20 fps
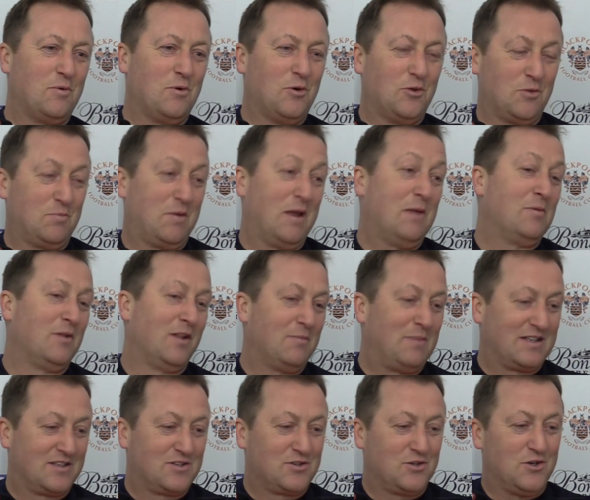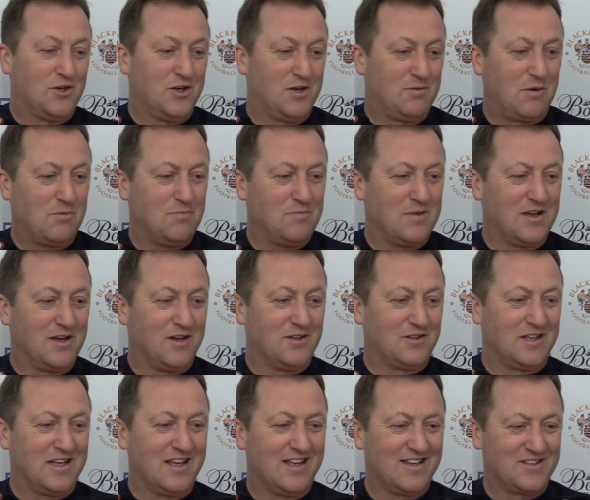Other people are better talking about me,
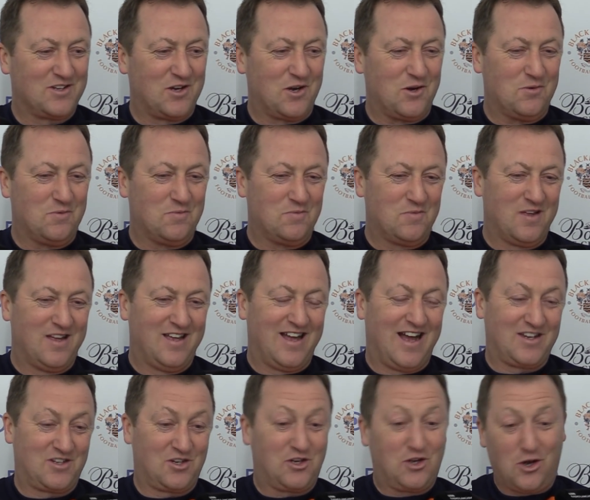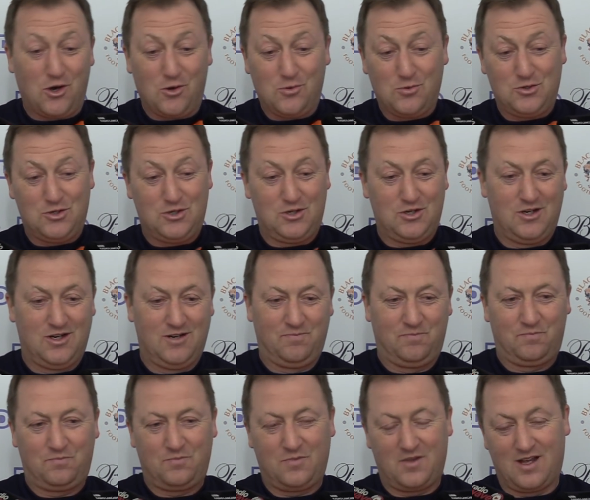aren't they? So, as a coach,
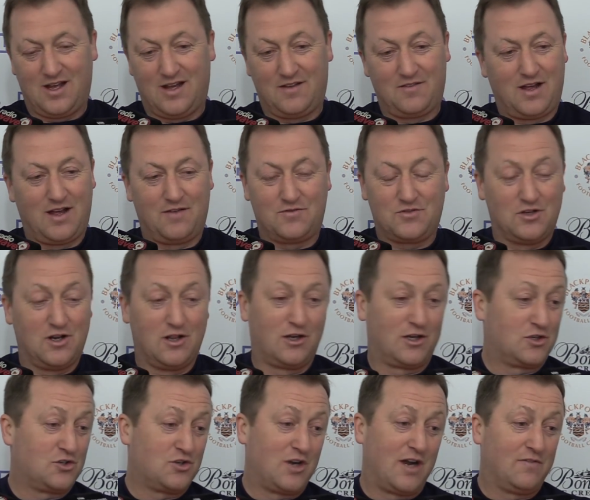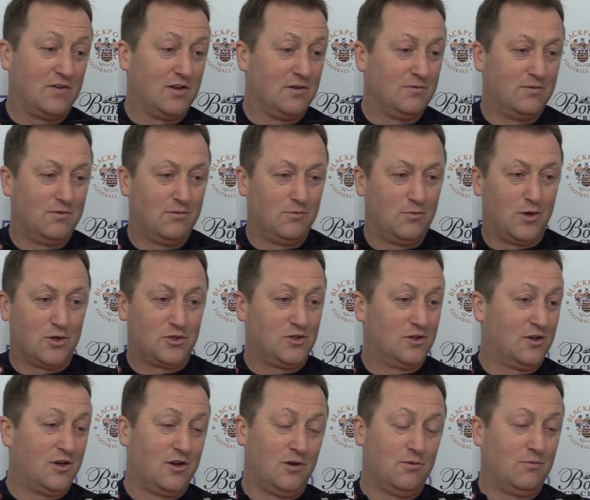I've done a lot of travelling,
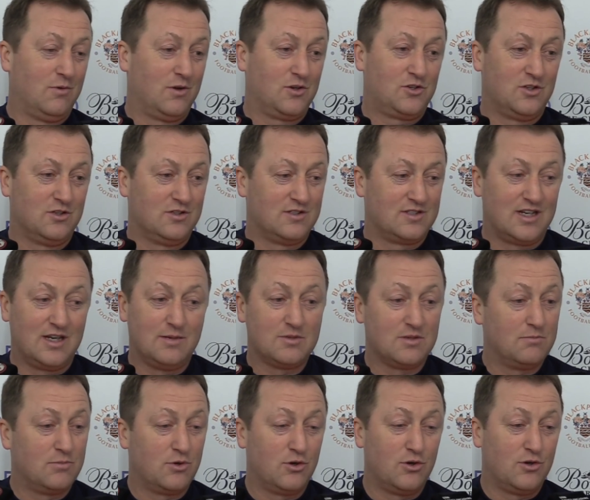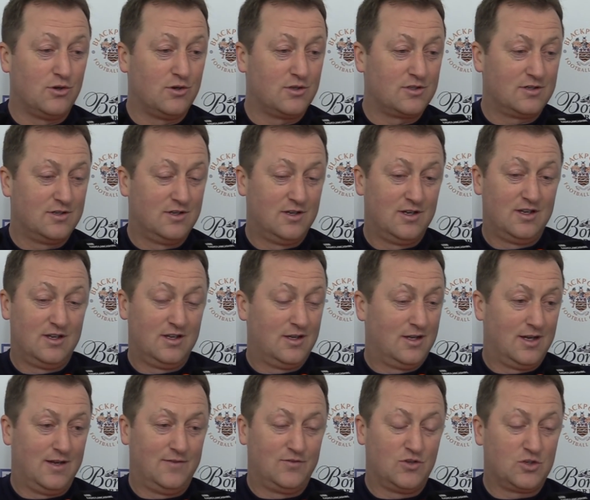watching teams abroad.
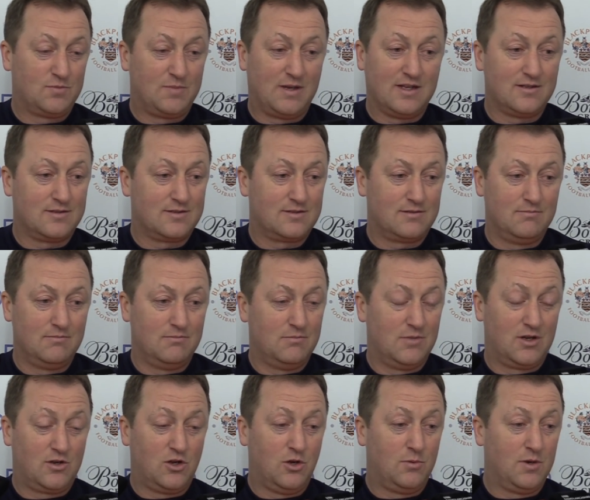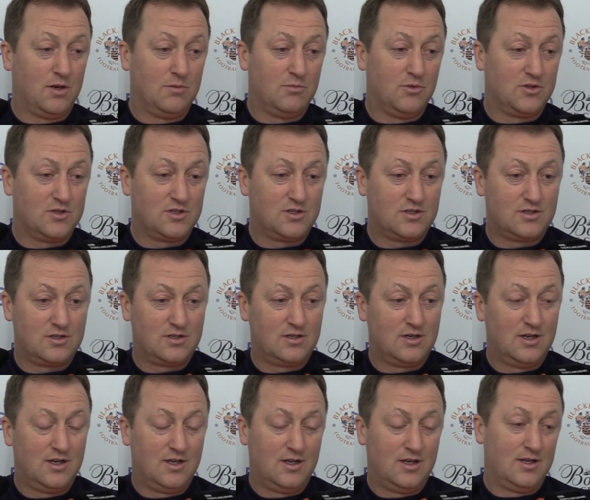I've just spent a couple of months
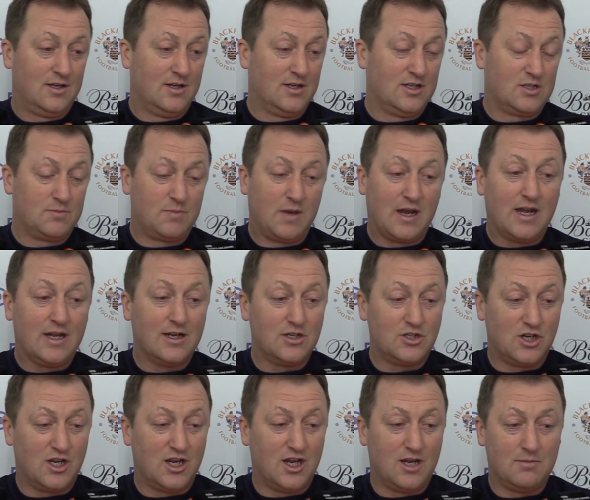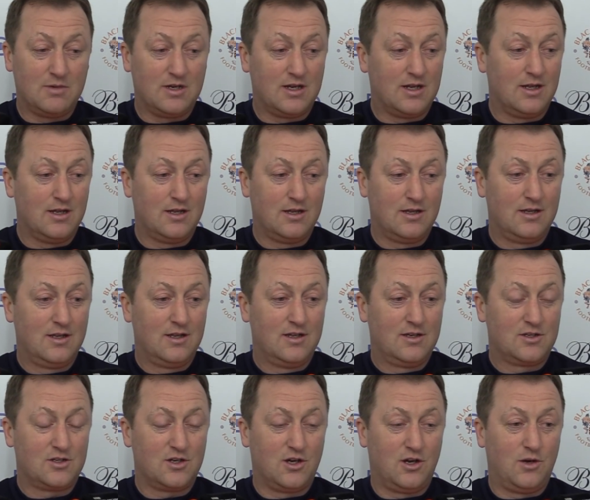in Spain and Germany,
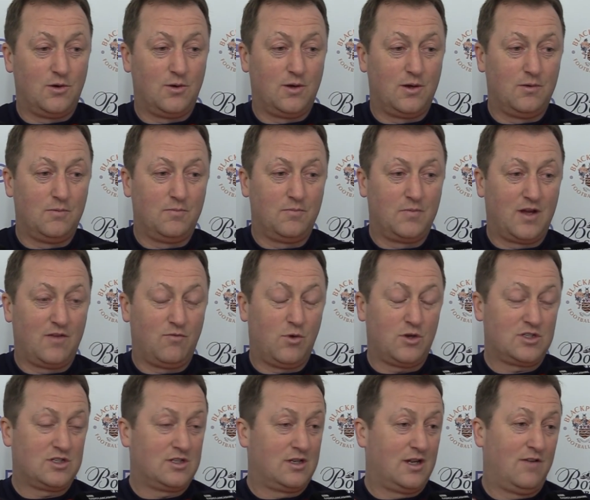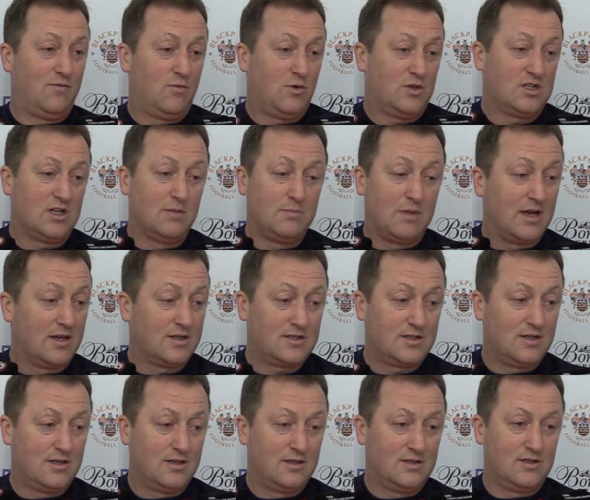so I've watched the best
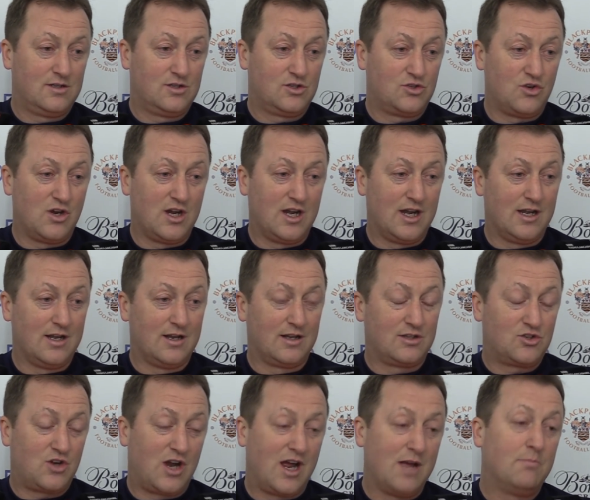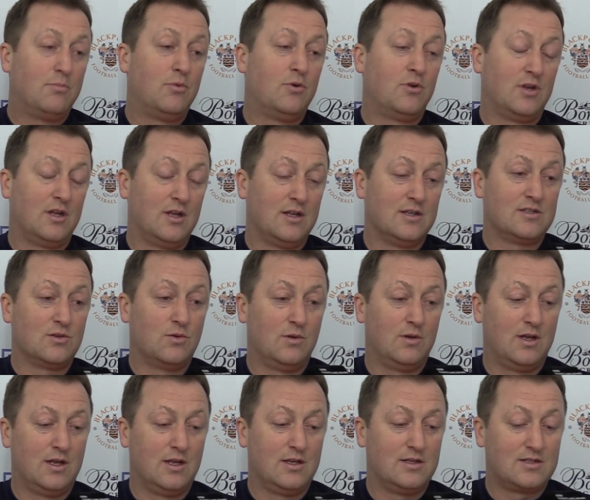train. I try and put it into
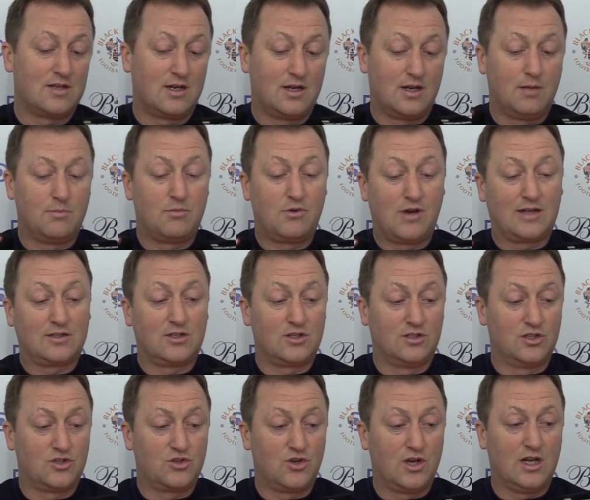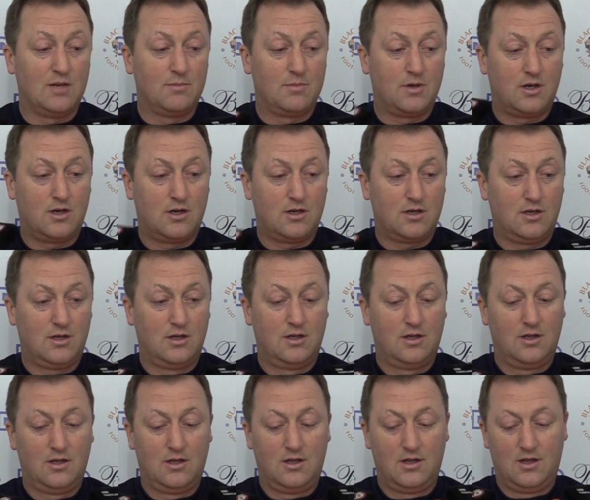the practice on the training park.
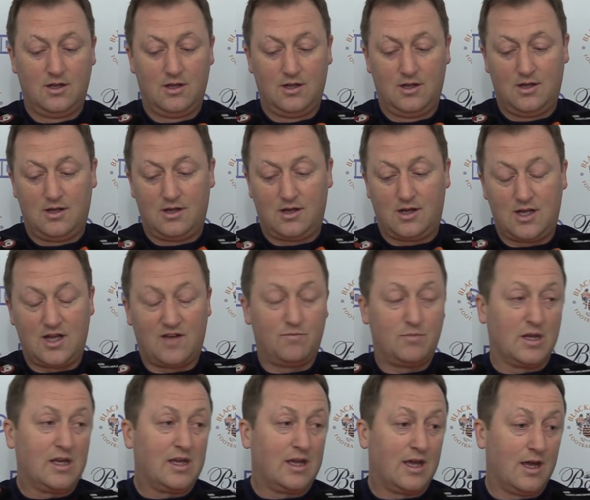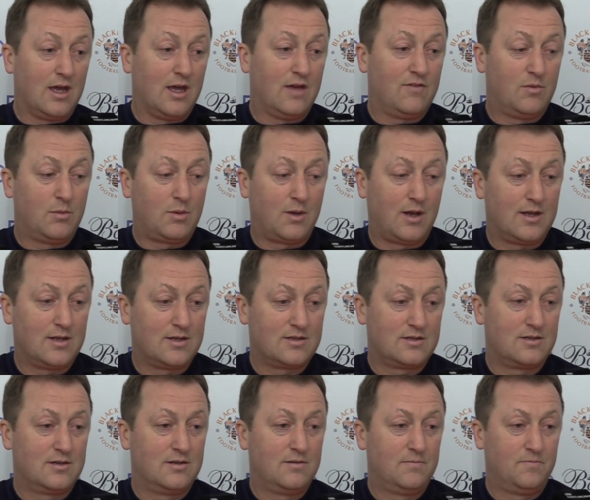I have big care for
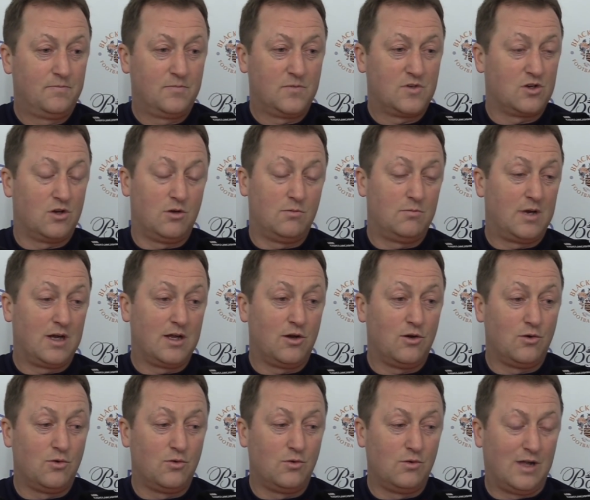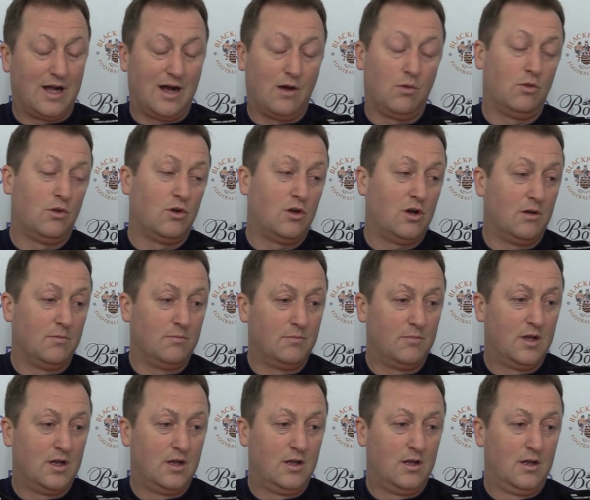players, so my whole outlook on
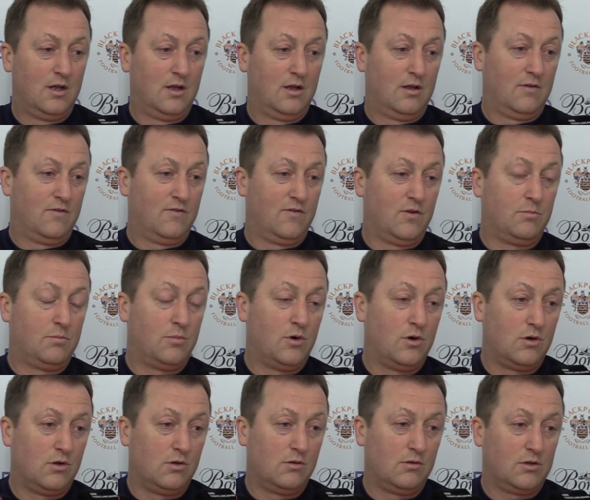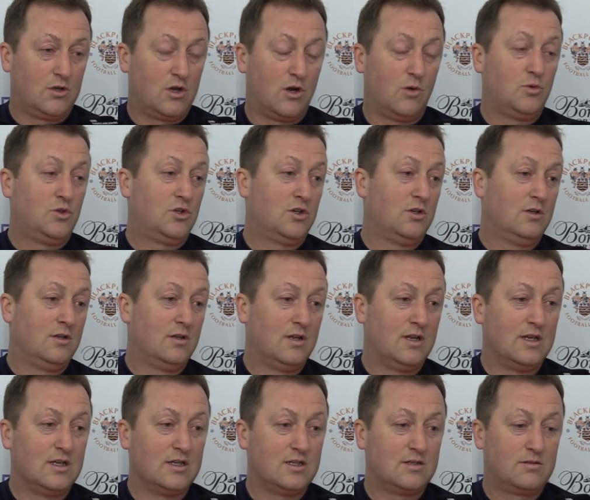football coaching
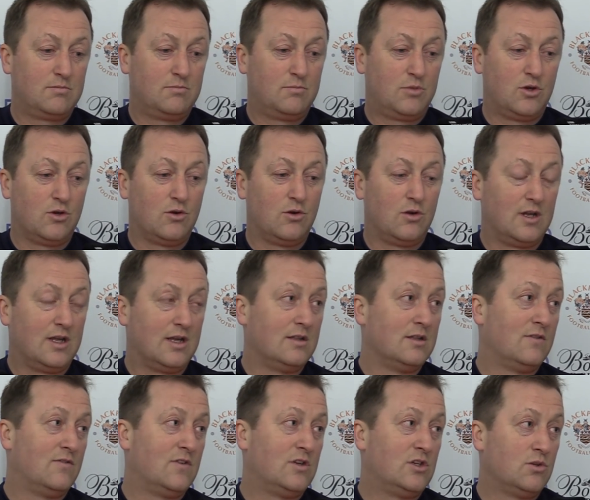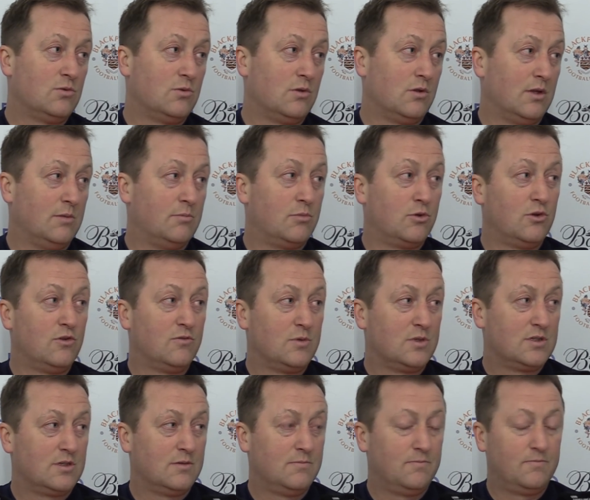is purely individual improvement.